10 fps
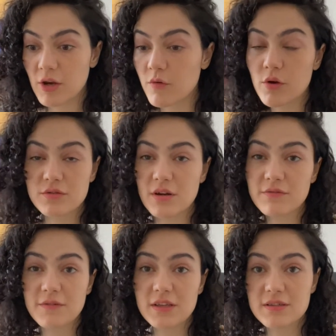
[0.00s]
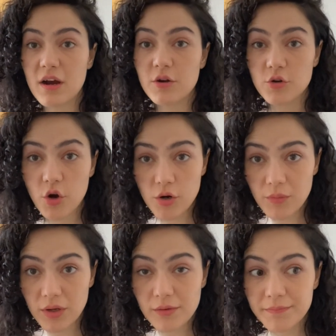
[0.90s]
contract fees are
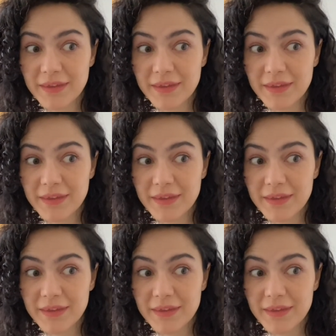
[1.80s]
normal.